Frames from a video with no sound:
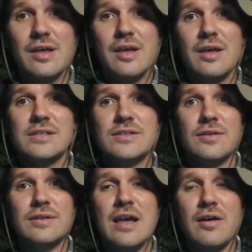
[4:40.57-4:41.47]
So
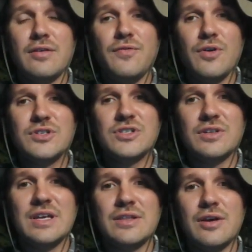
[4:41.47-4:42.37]
now,
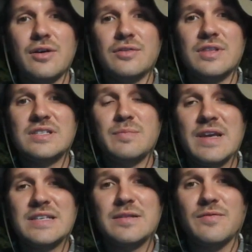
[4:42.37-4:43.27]
unfortunately, though, this
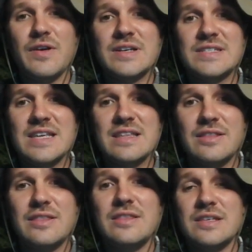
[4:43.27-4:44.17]
makes them
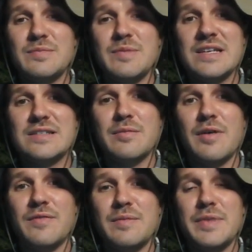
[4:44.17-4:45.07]

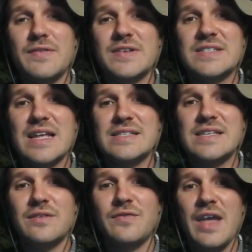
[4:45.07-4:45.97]
a bit of a
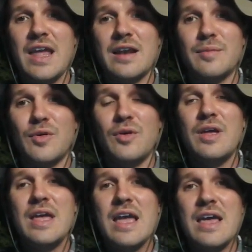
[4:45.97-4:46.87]
sensitive animal,
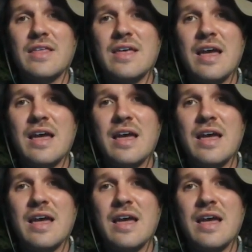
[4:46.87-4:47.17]
and that,